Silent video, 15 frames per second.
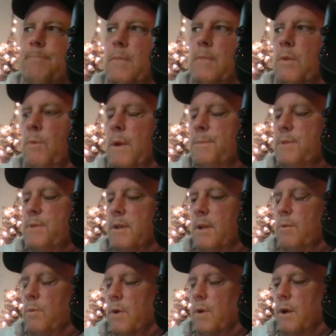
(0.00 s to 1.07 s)
the
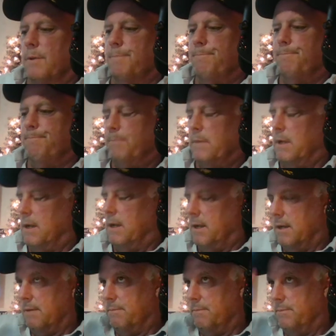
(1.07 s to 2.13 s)
website where,
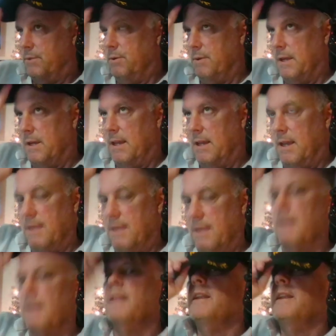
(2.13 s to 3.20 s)
I can't think
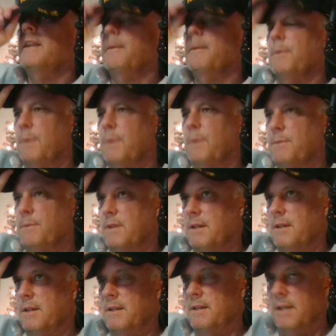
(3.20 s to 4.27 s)
of the name of the website
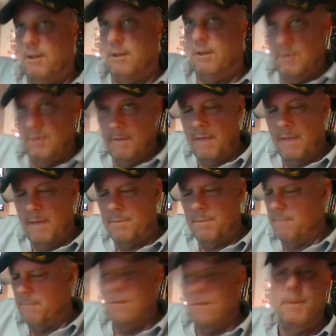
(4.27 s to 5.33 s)
now.
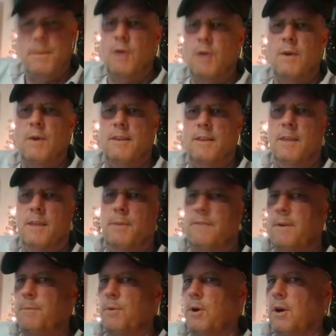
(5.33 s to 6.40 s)
Vimeo, I think. But if
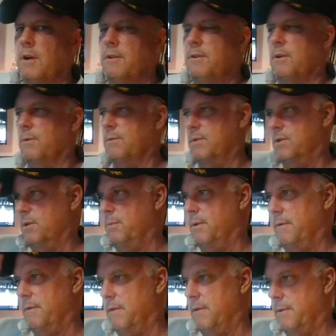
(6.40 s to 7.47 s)
I'm wrong, don't sue me,
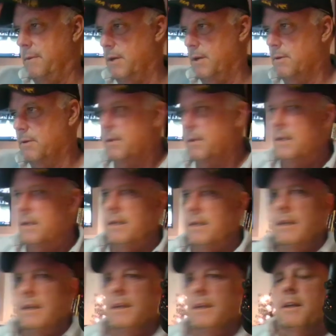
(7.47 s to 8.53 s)
Vimeo.
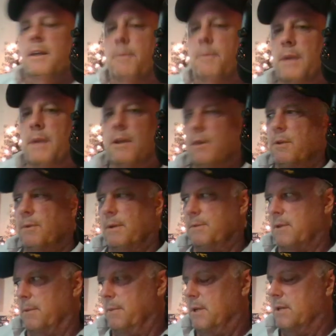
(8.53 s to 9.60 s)
But I go to their
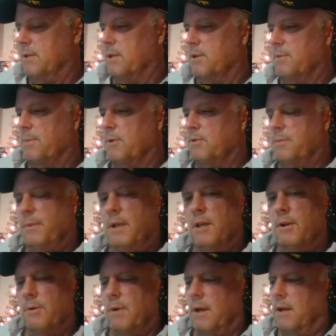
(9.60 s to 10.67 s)
website because they're supposed to be
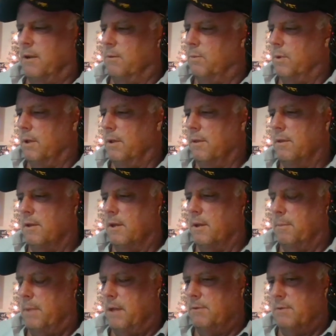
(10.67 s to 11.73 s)
integrated with
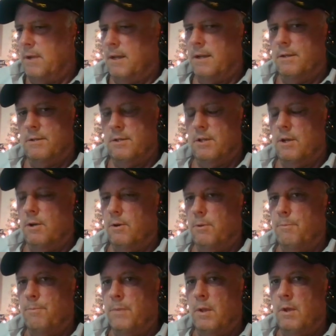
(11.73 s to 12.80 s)
Patreon,
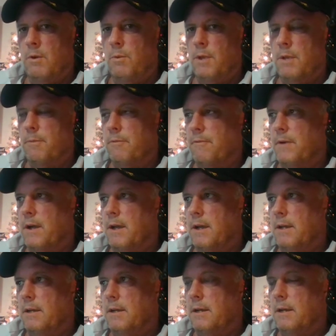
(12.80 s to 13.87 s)
so we can provide